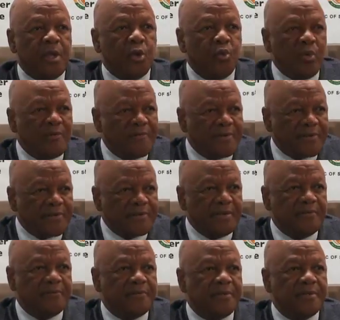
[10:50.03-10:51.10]
"We have
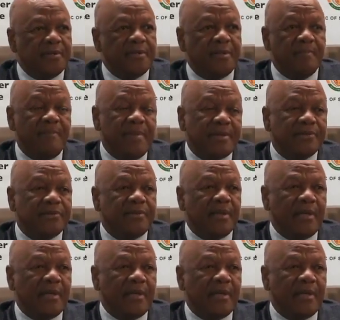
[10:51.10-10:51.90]
received the mixed